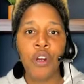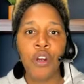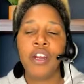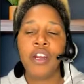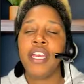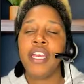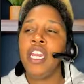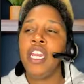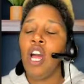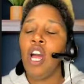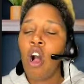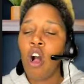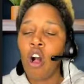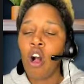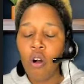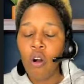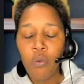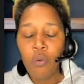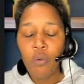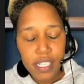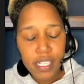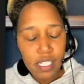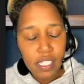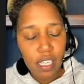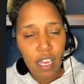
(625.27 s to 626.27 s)
It
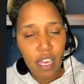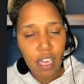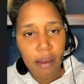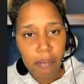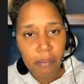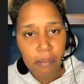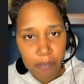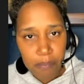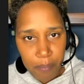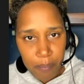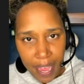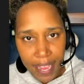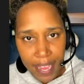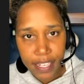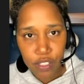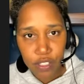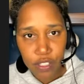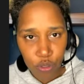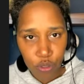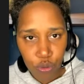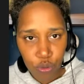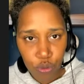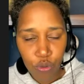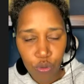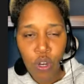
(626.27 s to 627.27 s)
always comes back
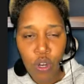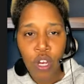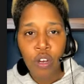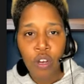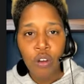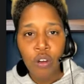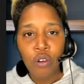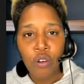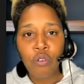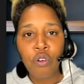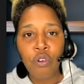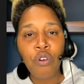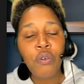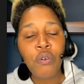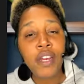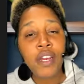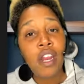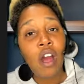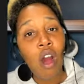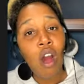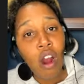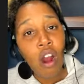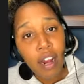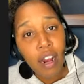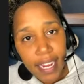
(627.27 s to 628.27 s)
to growing
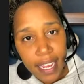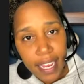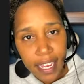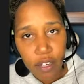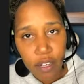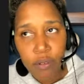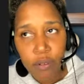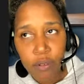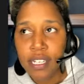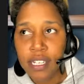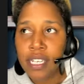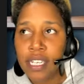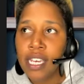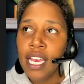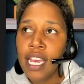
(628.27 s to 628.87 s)
heart equity.